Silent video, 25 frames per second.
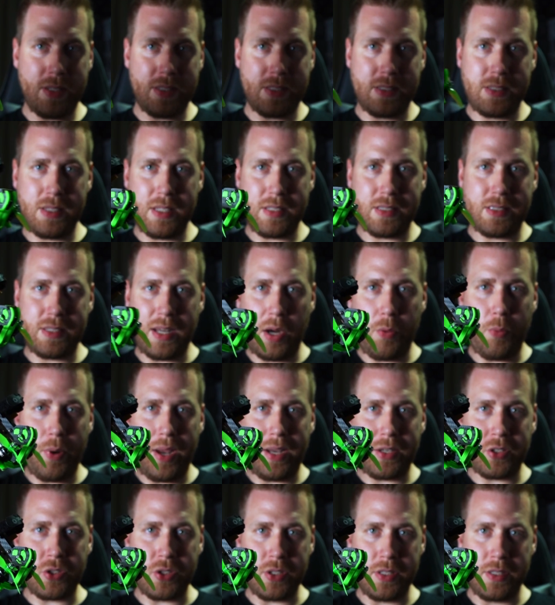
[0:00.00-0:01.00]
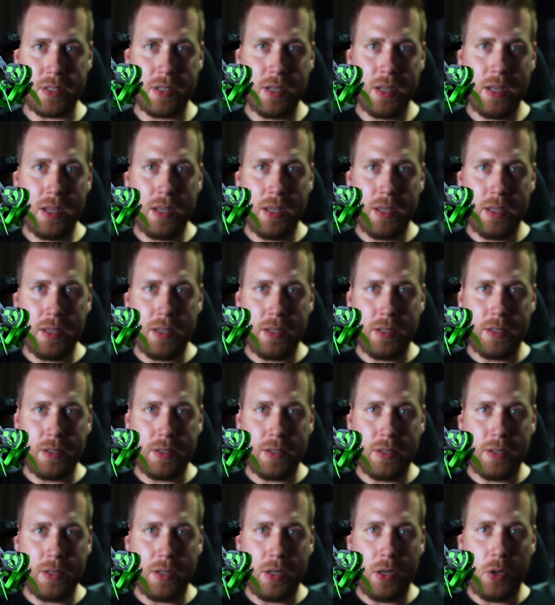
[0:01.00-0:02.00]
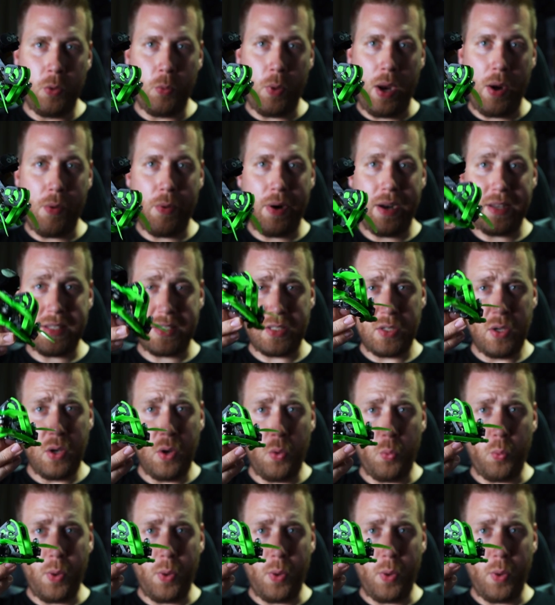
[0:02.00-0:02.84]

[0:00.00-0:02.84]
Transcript: this direction. Whereas